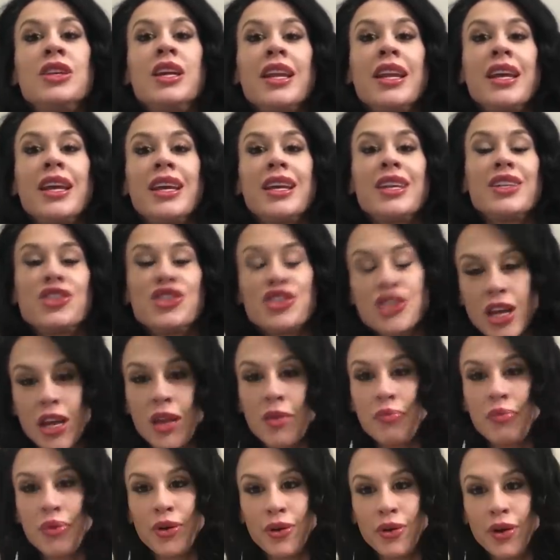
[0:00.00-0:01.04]
getting in
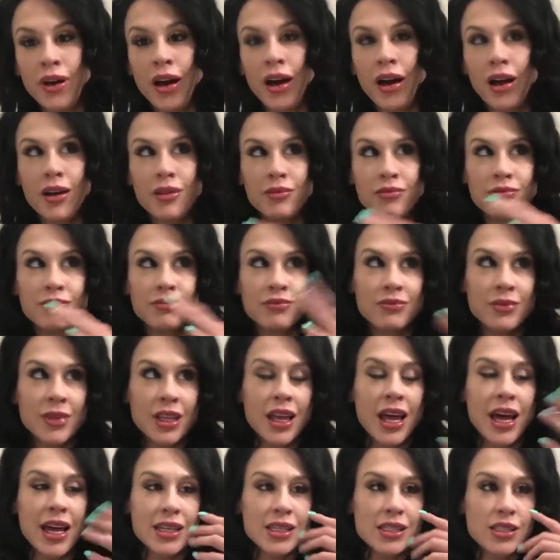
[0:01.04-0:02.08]
shape um,
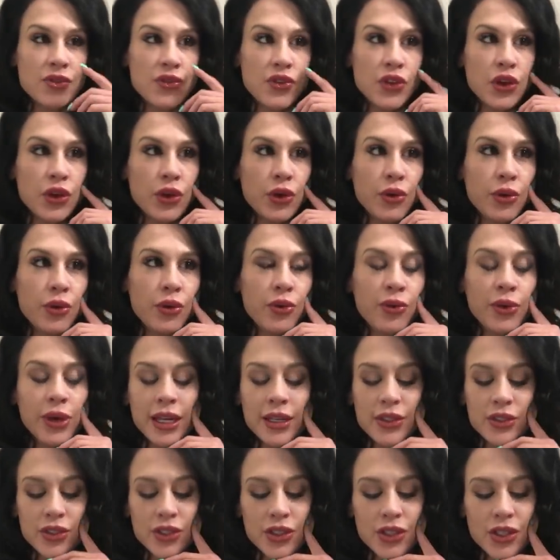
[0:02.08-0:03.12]
the last few
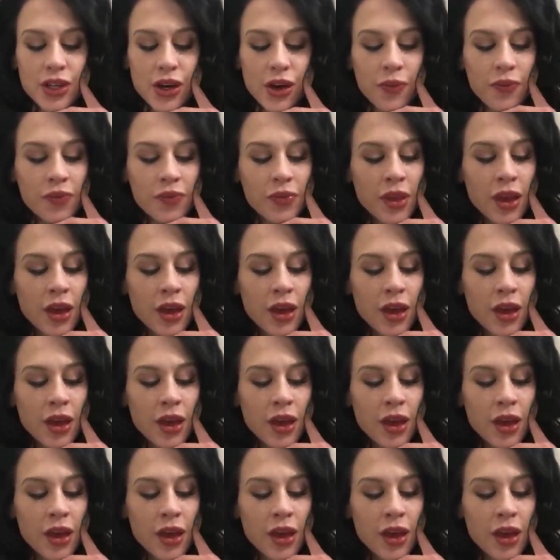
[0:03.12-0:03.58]
weeks or so.